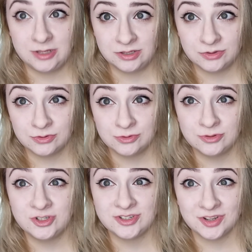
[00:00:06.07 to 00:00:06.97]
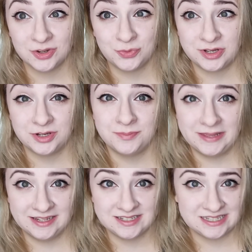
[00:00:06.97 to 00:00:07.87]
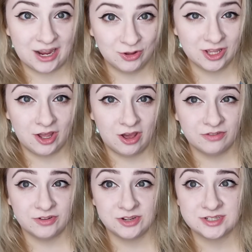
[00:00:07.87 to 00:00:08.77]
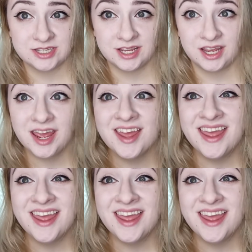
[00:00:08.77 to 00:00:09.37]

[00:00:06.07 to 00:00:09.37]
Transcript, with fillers: huge Goodwill bins outlet haul for you today.